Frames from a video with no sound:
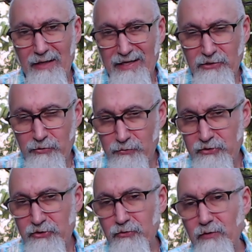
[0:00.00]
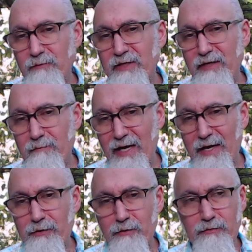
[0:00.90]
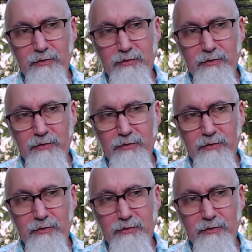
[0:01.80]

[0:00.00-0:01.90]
As soon as you eliminate matter,